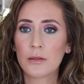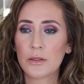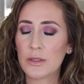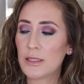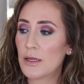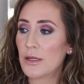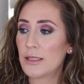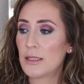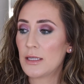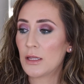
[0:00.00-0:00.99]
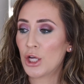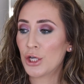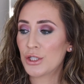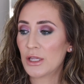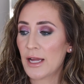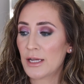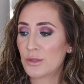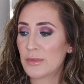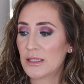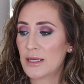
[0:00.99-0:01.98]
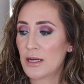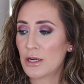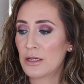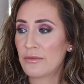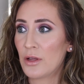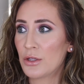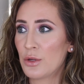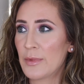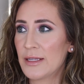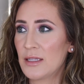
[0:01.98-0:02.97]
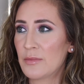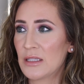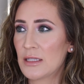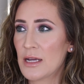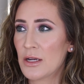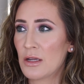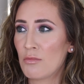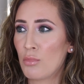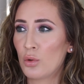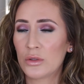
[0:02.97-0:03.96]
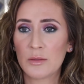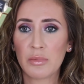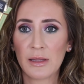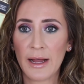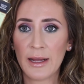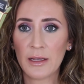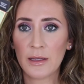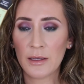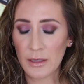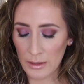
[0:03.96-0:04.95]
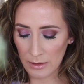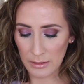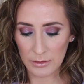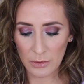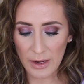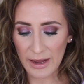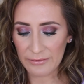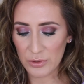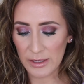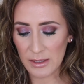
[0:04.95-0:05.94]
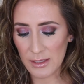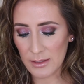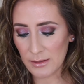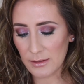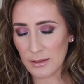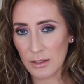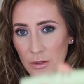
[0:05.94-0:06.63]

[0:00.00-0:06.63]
So this here is the Large Lash Mascara Volumizing Mascara in Bold Black. So I have tried this